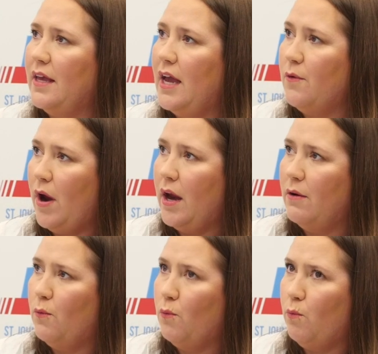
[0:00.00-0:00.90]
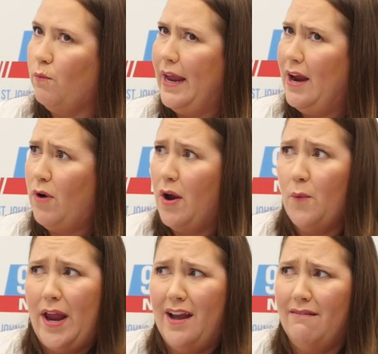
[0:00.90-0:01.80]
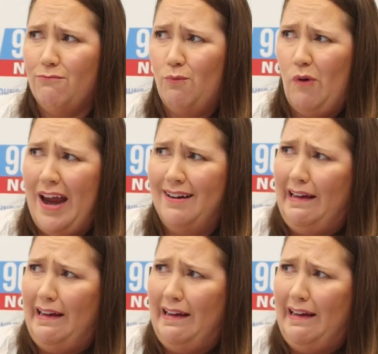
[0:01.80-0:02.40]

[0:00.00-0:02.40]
Kenwright, Kenwright Wayne, right?